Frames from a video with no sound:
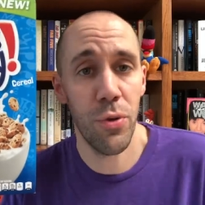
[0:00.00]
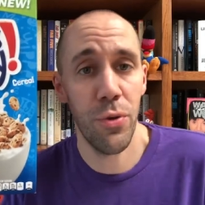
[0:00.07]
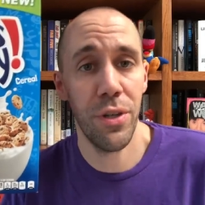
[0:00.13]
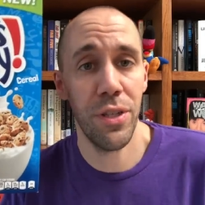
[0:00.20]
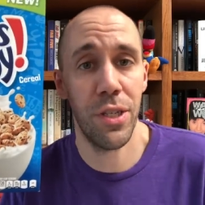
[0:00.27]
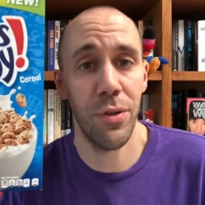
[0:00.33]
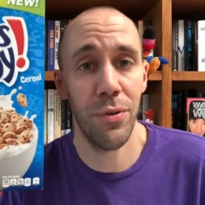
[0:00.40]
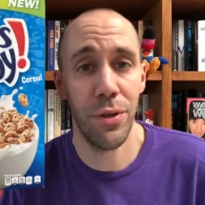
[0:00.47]

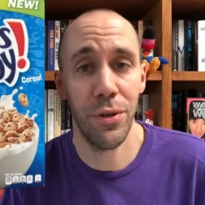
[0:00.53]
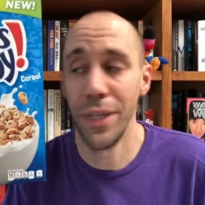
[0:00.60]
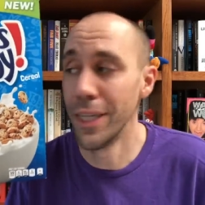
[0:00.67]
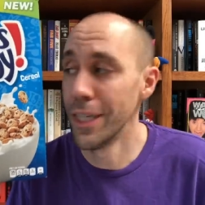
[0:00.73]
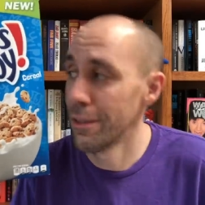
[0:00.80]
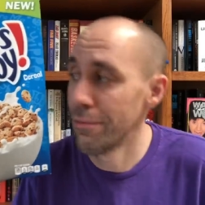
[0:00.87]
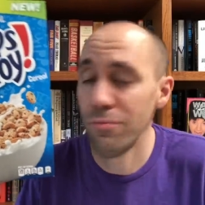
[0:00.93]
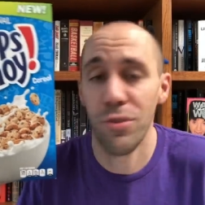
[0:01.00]
Ahoy cereal
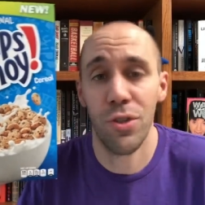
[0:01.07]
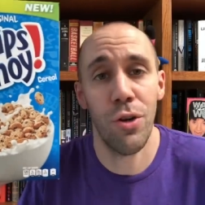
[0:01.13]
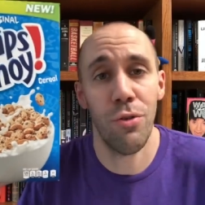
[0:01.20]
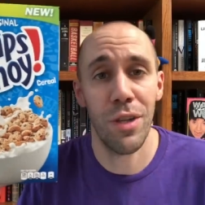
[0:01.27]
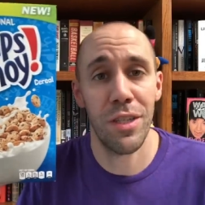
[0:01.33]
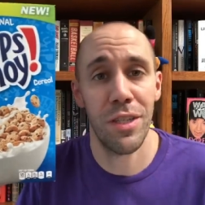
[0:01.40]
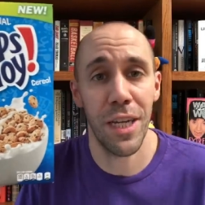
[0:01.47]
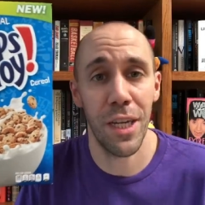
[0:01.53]
here, so
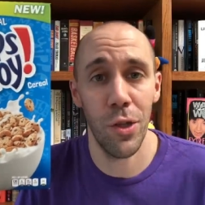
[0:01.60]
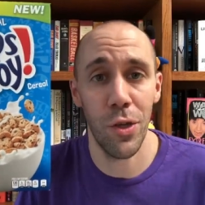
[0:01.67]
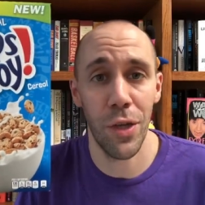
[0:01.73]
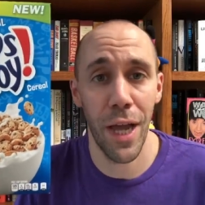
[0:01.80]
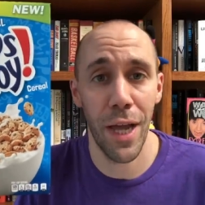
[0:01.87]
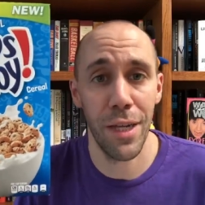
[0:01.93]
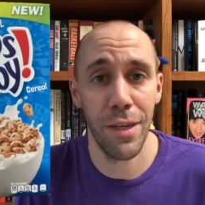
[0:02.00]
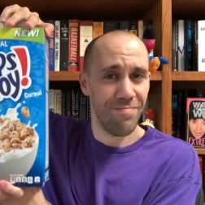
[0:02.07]
let's take a look
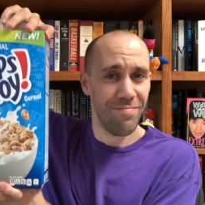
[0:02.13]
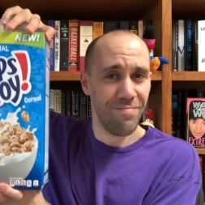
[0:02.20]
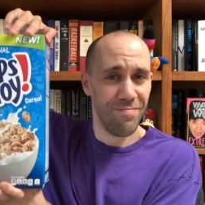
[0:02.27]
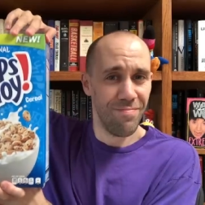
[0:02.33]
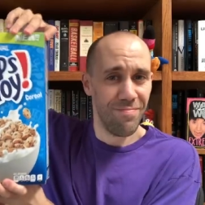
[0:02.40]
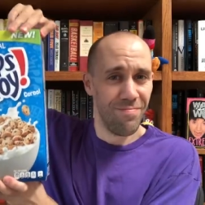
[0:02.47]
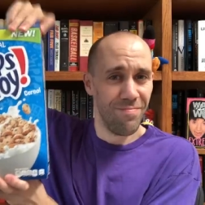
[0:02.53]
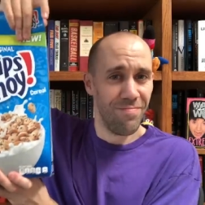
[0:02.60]
at it.